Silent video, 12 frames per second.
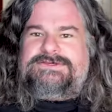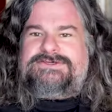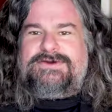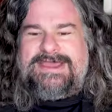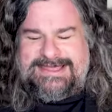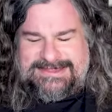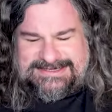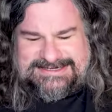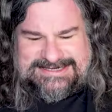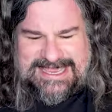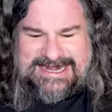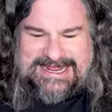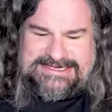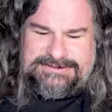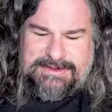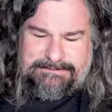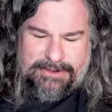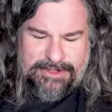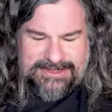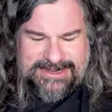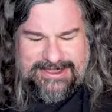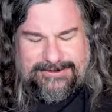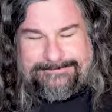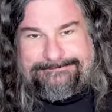So in the set, as we pull it
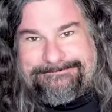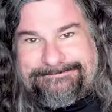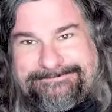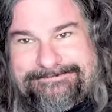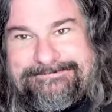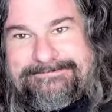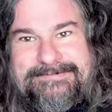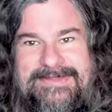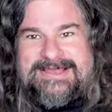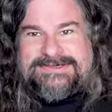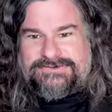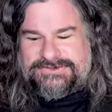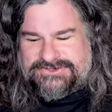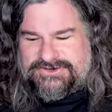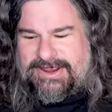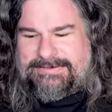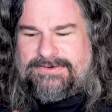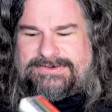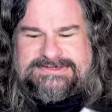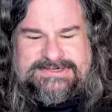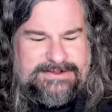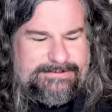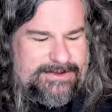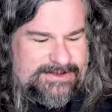out, as we're describing what's
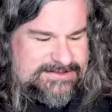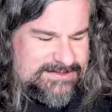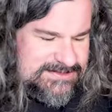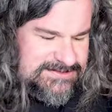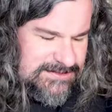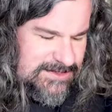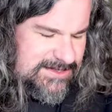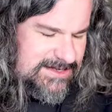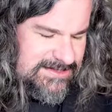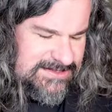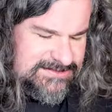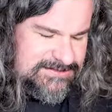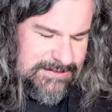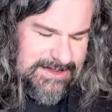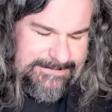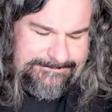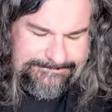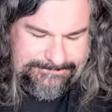in the book, let's look at it this way.